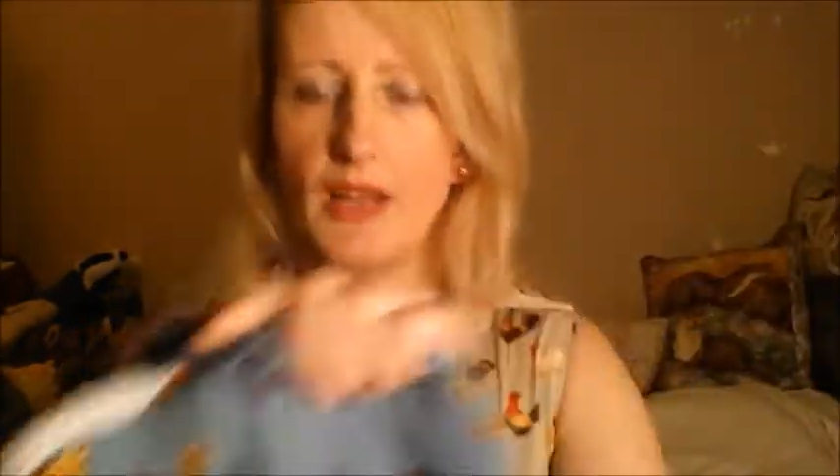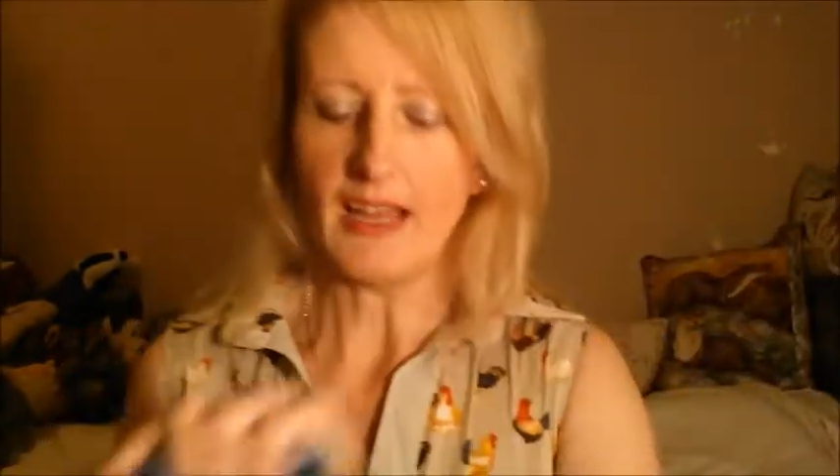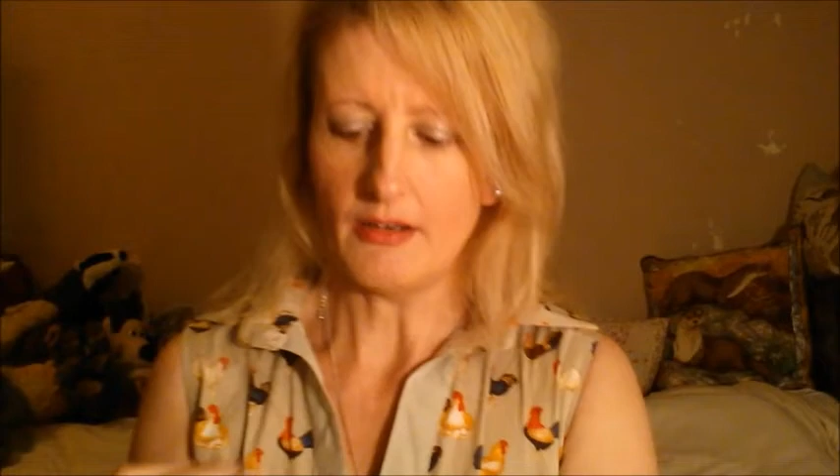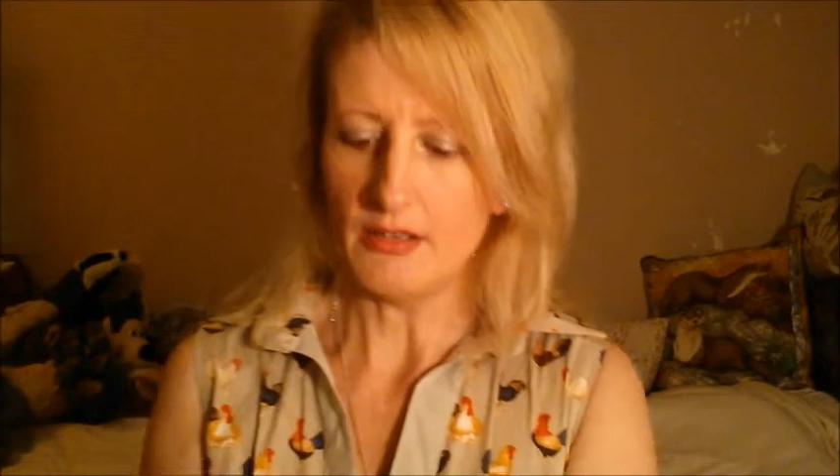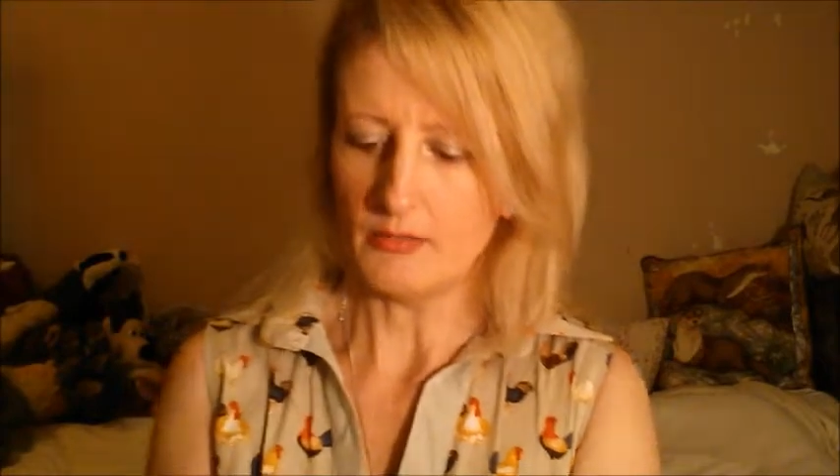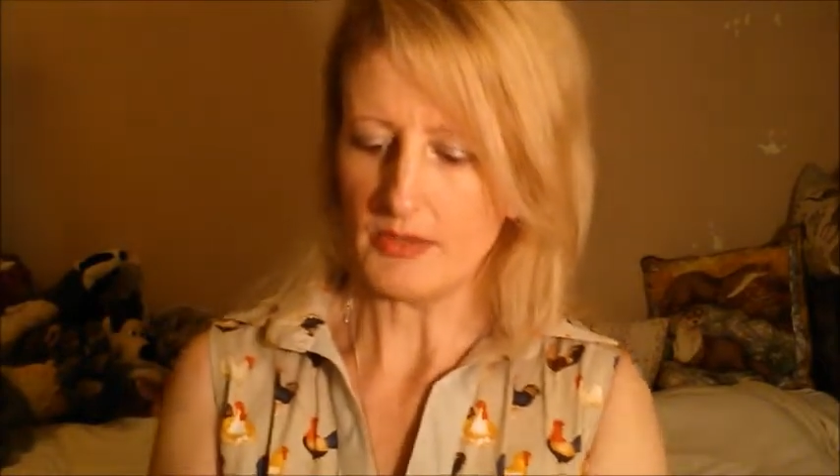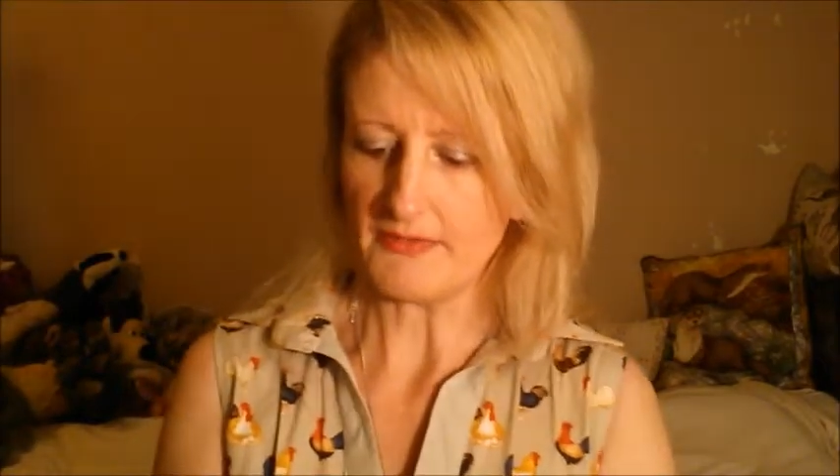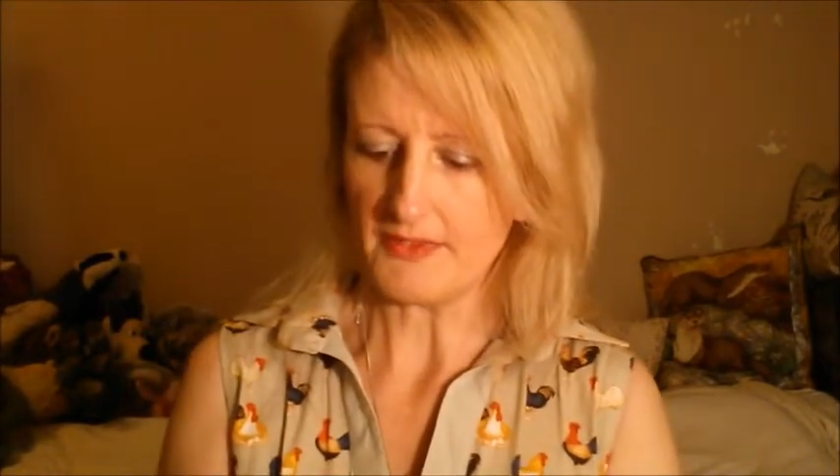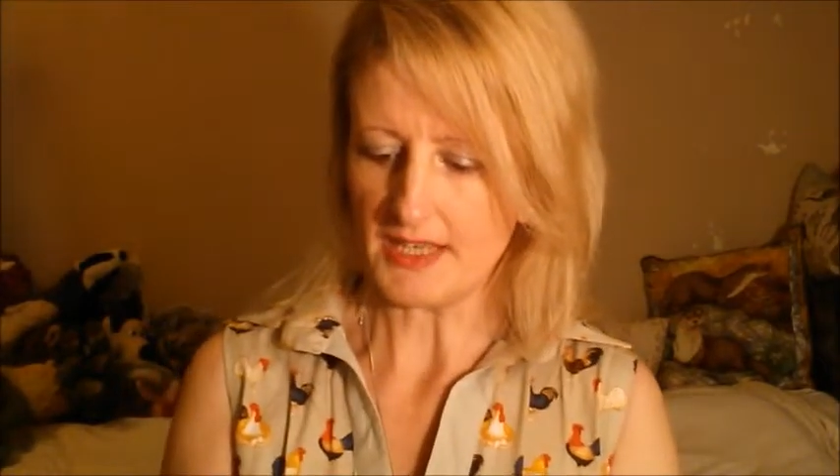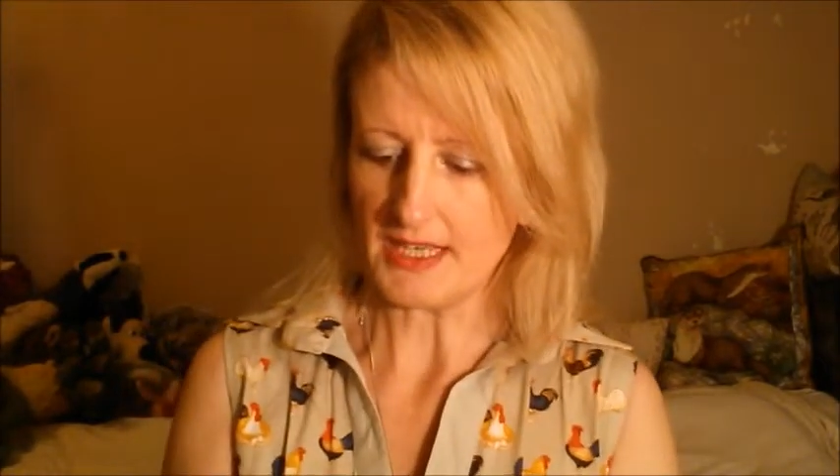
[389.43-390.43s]
well with
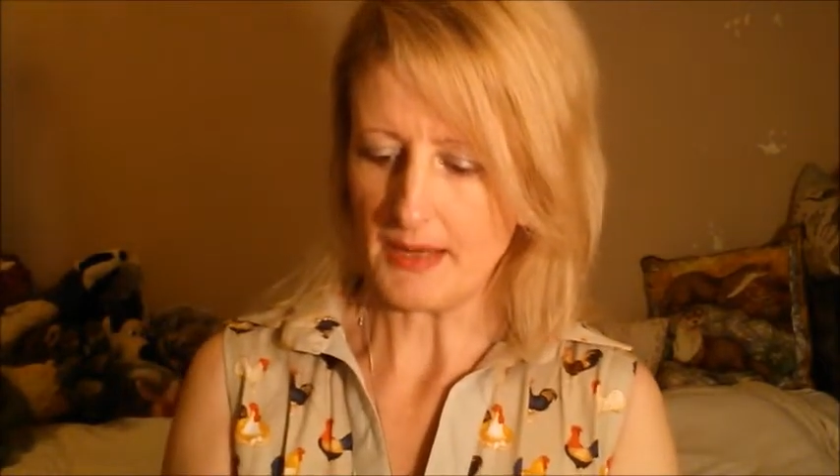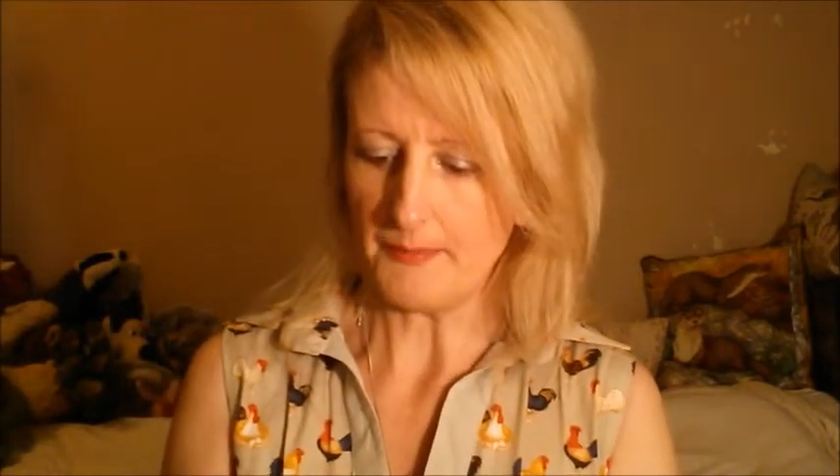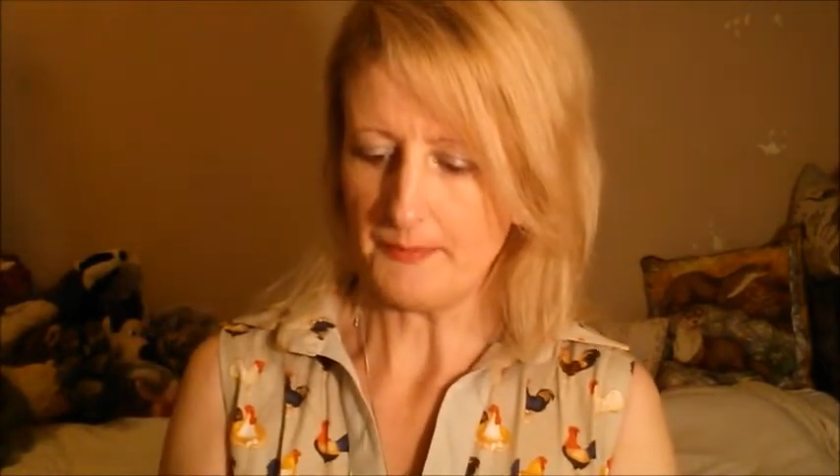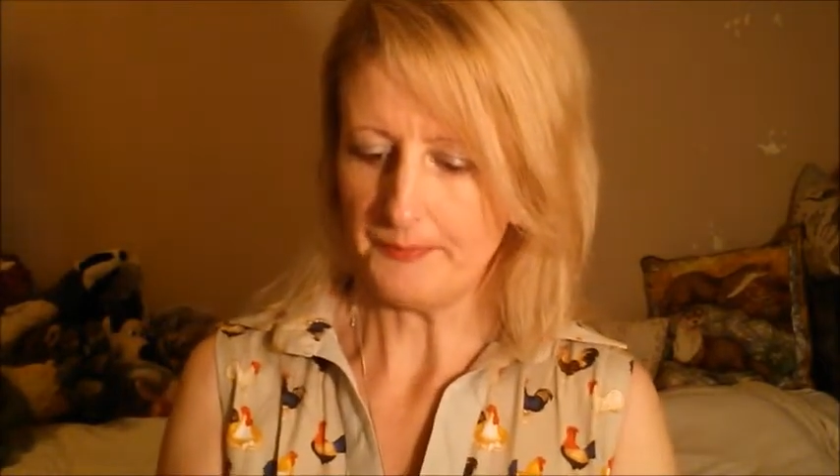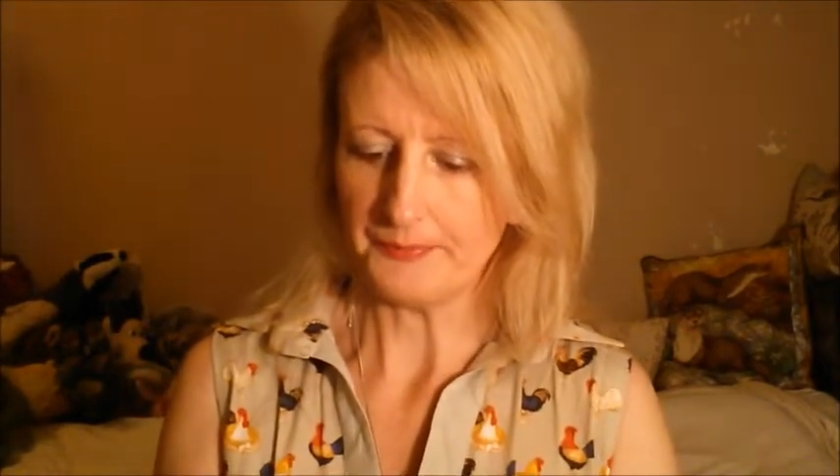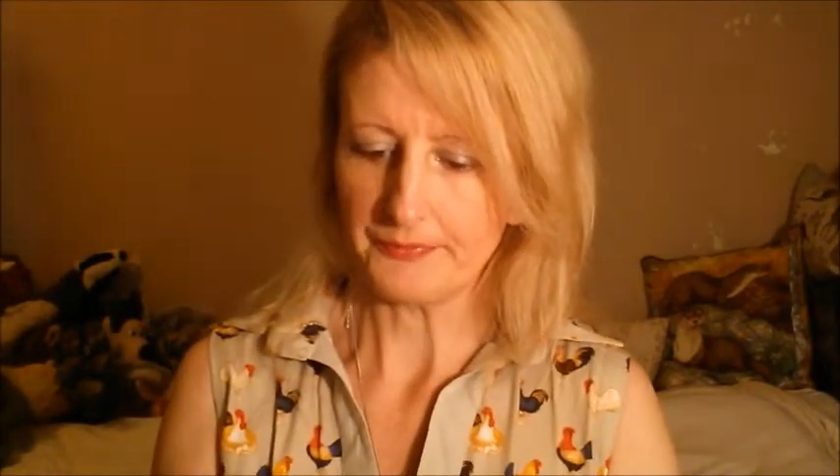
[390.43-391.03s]
the